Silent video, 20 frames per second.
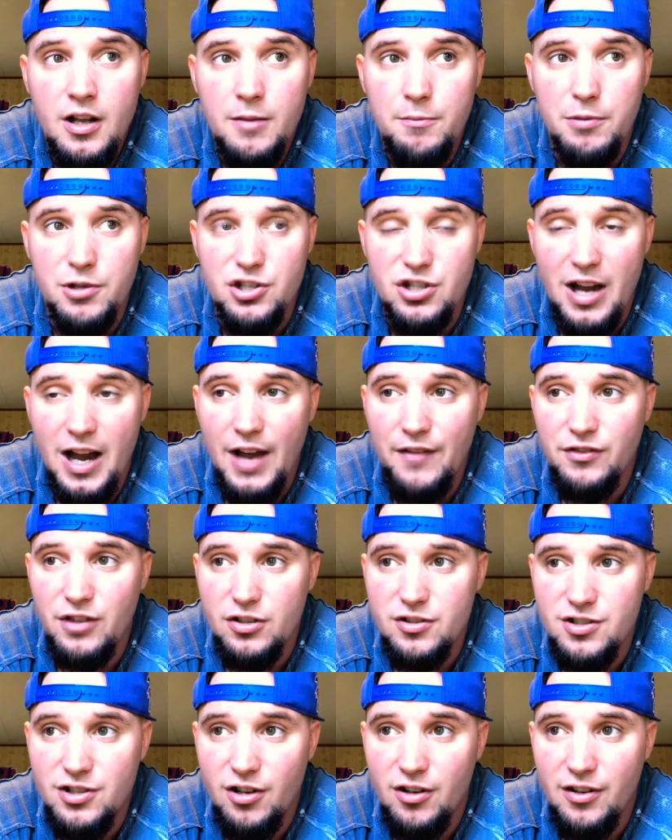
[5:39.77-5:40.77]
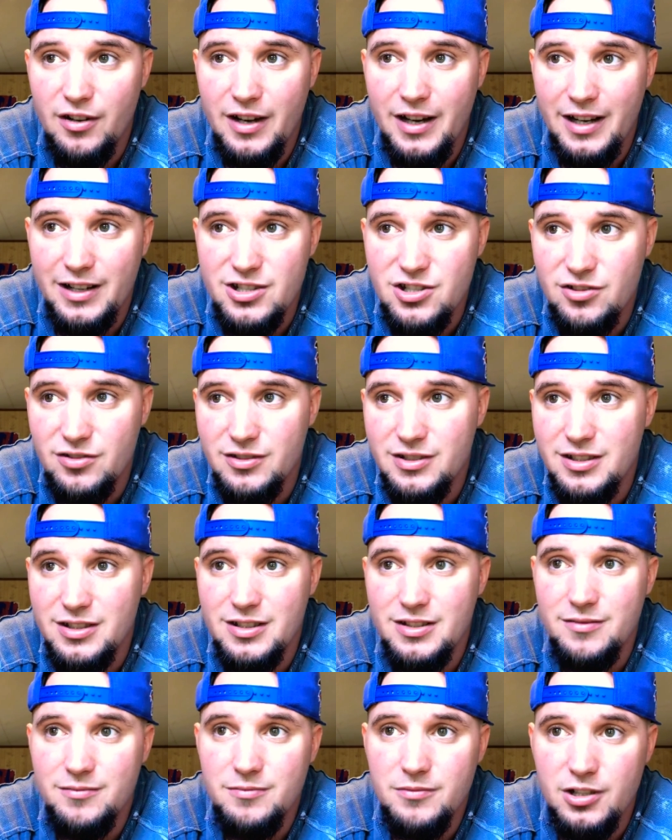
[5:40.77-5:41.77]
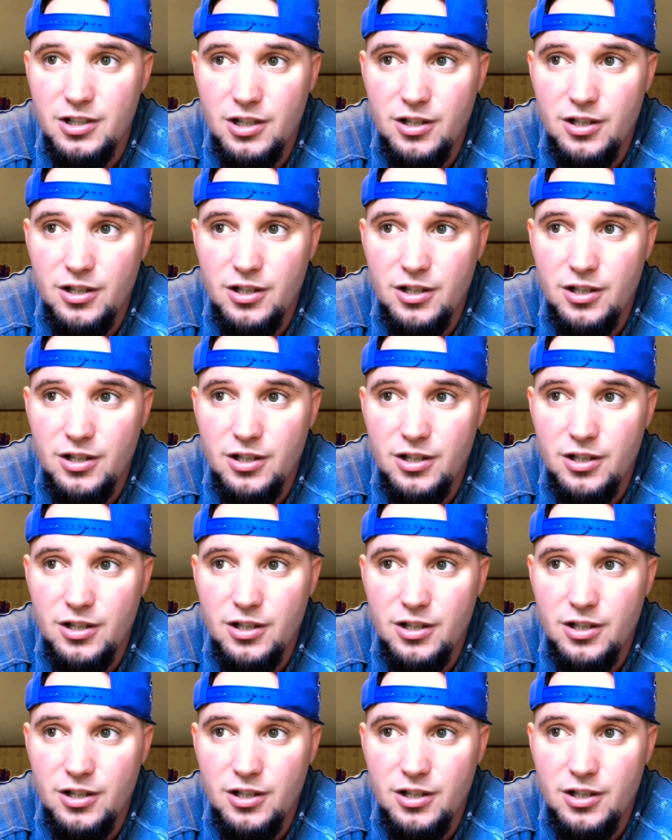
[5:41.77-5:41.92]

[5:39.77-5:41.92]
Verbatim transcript: but you have to start actually, you